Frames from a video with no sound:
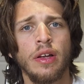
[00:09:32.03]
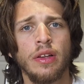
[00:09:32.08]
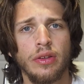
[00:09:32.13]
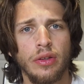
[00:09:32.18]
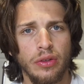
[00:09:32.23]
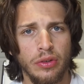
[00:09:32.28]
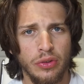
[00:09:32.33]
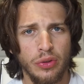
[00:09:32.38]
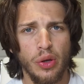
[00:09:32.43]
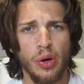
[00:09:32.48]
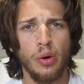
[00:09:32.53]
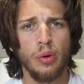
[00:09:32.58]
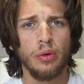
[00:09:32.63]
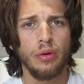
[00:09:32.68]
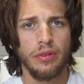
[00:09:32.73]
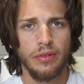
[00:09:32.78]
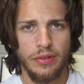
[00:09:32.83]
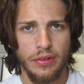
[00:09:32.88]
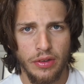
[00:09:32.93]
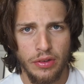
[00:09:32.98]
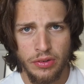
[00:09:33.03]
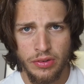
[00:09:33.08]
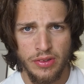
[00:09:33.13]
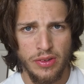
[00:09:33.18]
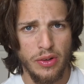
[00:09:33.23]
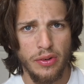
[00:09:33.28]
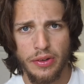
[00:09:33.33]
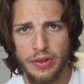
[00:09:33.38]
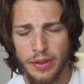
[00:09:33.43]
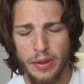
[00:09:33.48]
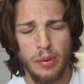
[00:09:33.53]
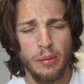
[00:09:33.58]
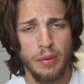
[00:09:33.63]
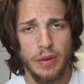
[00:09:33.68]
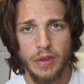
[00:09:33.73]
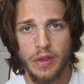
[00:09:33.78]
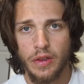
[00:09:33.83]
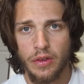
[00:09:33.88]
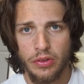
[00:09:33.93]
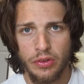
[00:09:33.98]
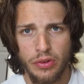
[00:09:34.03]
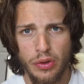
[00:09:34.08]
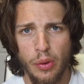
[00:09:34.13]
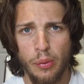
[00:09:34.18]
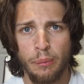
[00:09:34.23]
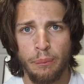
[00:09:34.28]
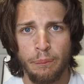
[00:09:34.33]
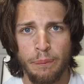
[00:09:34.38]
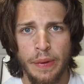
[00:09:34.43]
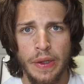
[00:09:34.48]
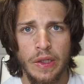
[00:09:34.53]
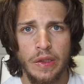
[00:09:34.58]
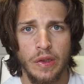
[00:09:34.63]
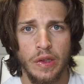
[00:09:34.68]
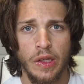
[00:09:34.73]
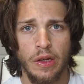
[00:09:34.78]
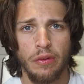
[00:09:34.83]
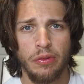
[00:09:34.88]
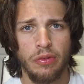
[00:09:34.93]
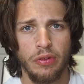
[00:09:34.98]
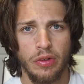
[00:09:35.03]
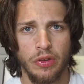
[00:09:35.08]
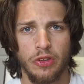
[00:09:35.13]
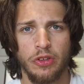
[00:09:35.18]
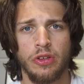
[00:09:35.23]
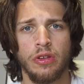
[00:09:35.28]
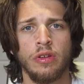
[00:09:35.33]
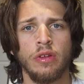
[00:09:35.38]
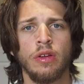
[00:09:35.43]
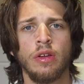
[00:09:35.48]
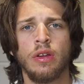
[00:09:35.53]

They're still human. There's no big difference.